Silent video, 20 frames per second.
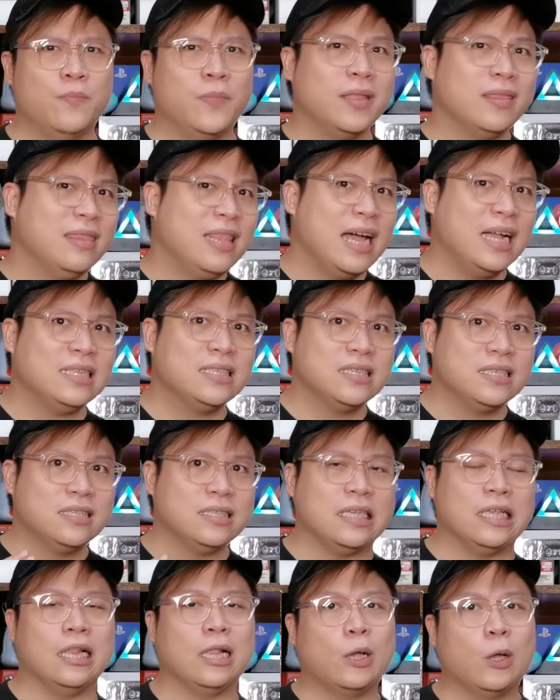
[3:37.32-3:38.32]
But that's
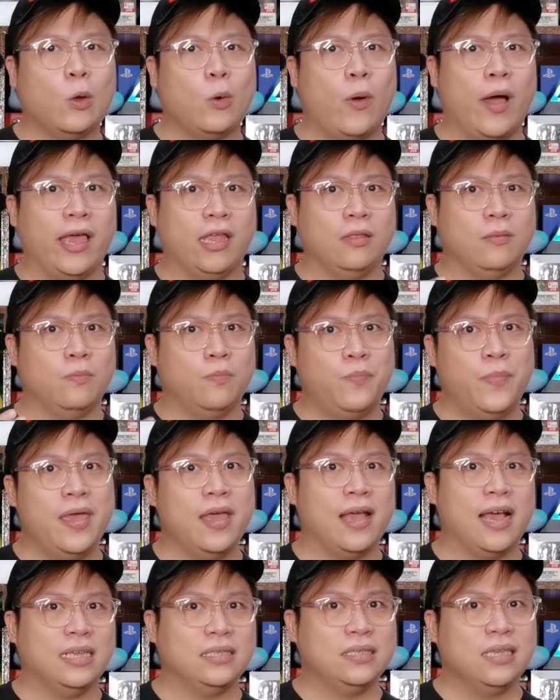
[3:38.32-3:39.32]
still quite
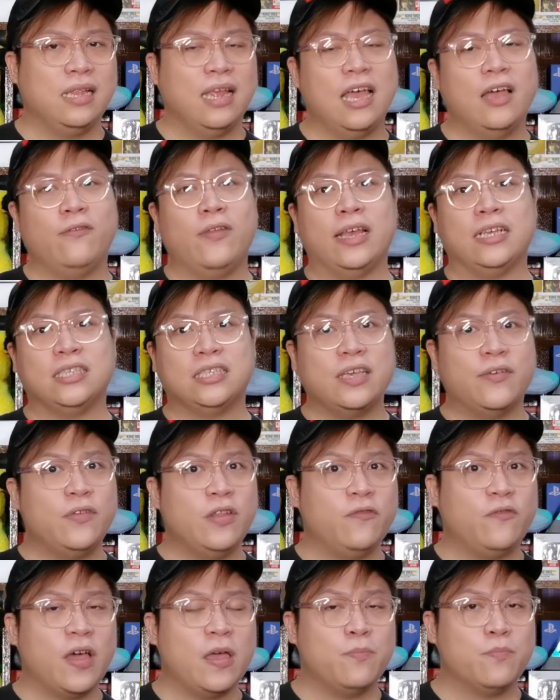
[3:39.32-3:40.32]
big. I still have like
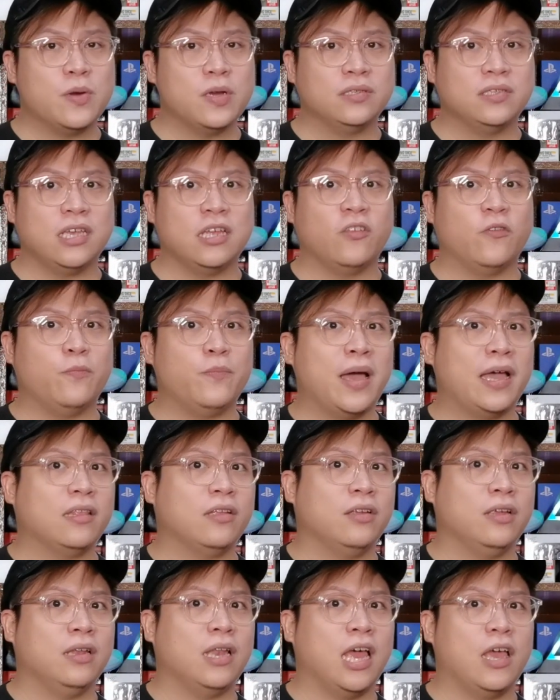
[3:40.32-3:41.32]
75% of
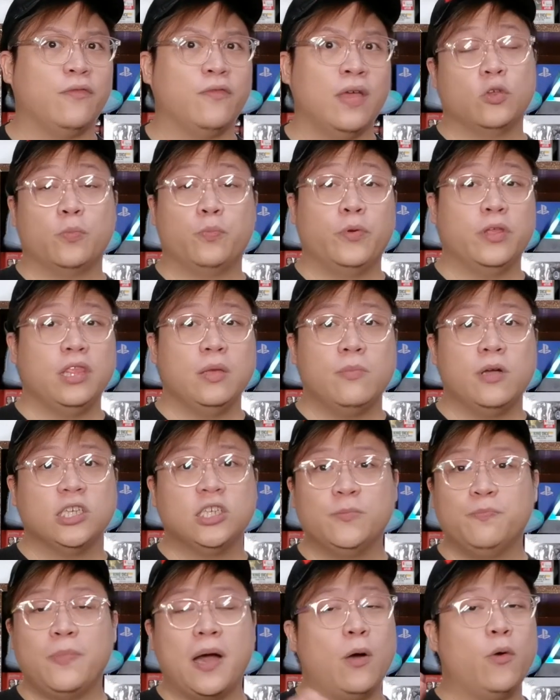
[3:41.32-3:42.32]
battery life to pretty
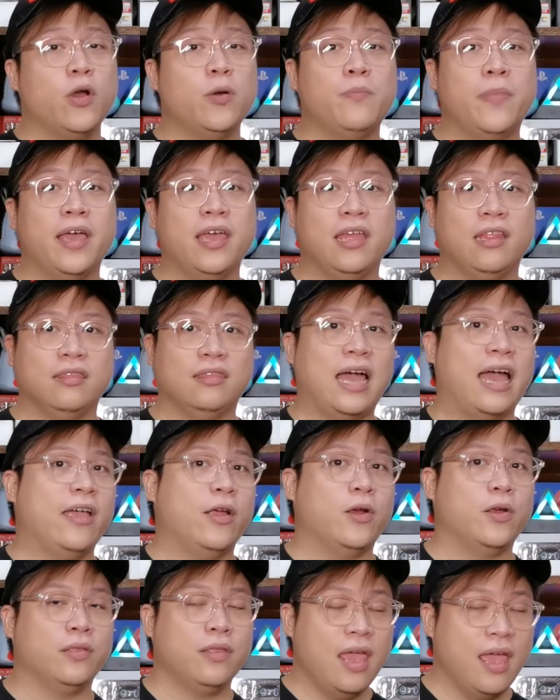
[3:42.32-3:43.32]
much power my
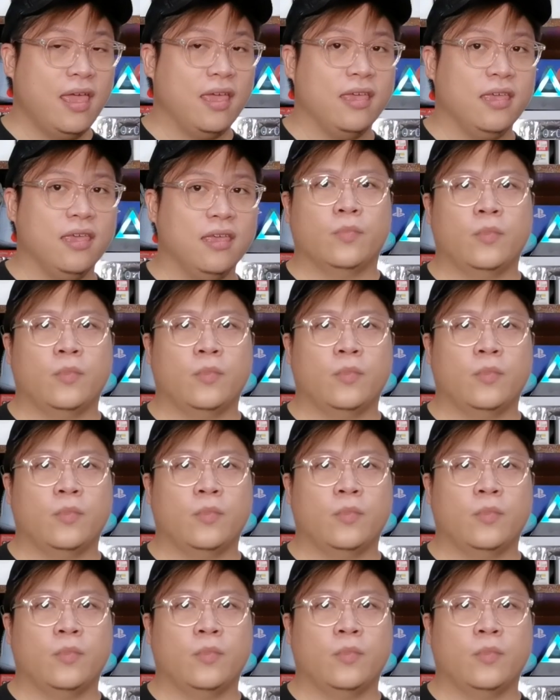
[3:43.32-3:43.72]
entire day.